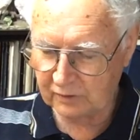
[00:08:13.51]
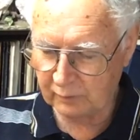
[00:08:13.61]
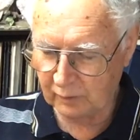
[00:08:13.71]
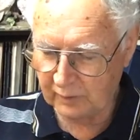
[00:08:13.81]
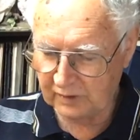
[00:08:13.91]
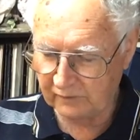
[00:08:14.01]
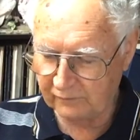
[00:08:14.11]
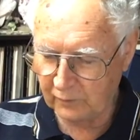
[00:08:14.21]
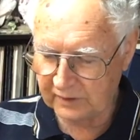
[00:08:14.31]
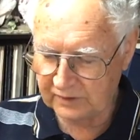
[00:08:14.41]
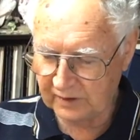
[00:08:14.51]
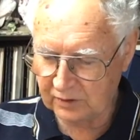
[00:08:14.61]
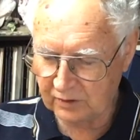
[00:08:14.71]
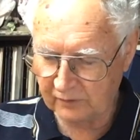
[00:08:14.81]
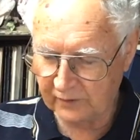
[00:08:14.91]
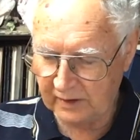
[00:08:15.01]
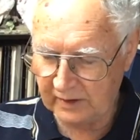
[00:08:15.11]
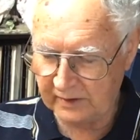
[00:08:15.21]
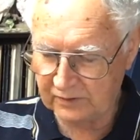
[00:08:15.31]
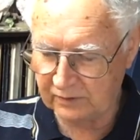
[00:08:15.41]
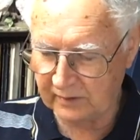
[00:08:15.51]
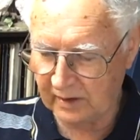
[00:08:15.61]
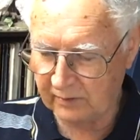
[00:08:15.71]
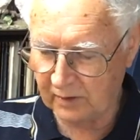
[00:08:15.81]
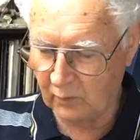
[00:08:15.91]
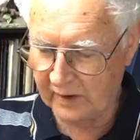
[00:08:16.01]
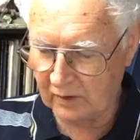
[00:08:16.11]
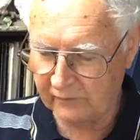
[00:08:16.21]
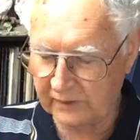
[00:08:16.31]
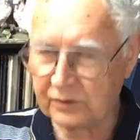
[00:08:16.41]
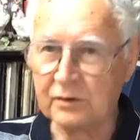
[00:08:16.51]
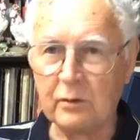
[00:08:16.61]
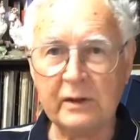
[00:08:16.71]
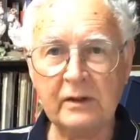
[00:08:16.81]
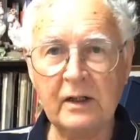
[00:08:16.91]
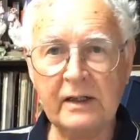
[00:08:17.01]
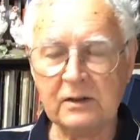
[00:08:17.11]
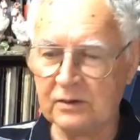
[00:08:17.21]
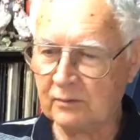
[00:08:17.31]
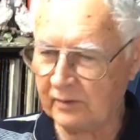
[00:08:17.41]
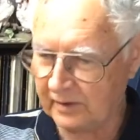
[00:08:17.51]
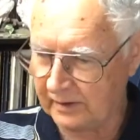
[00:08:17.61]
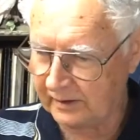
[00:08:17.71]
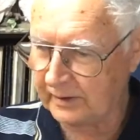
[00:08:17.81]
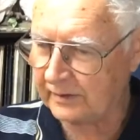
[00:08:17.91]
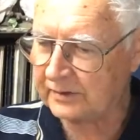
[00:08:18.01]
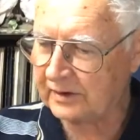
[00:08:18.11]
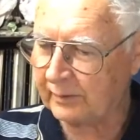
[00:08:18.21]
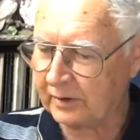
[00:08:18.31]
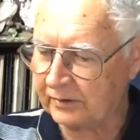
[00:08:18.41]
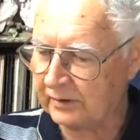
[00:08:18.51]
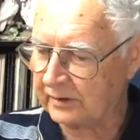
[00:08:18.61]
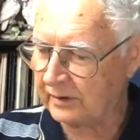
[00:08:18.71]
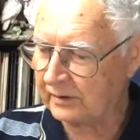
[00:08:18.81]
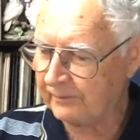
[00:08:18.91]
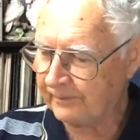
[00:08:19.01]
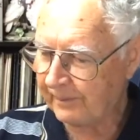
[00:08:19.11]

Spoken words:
to permit the full extension of the helix to carry the weight of unscrewing the lens. Well, there you go. That's something I didn't know.